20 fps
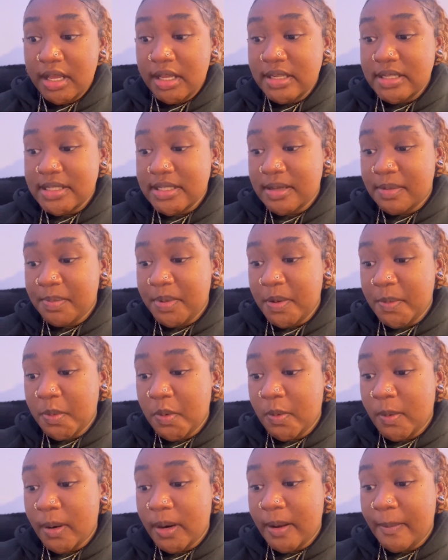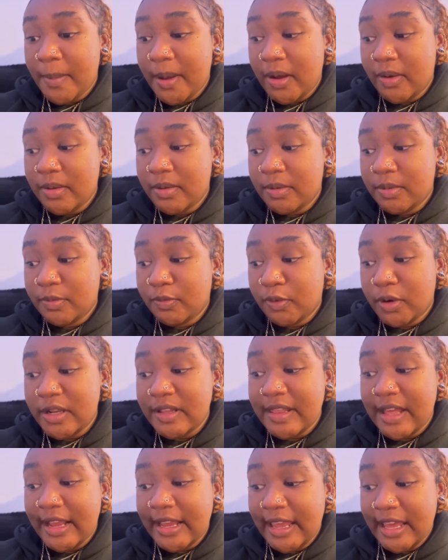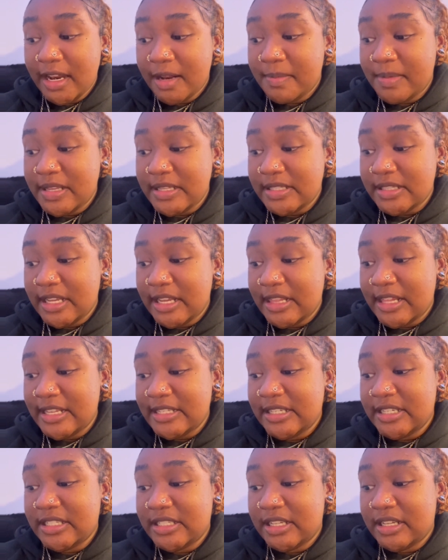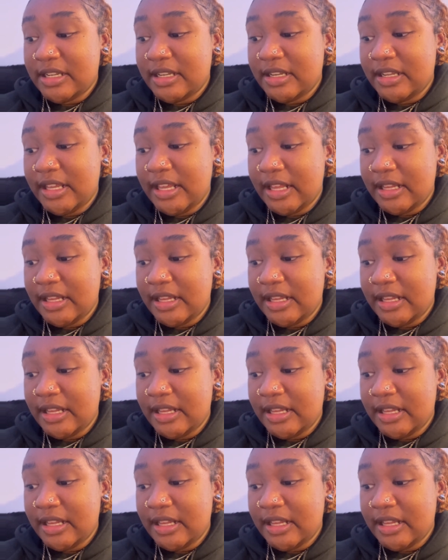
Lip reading: Some people worry that cannabis legalization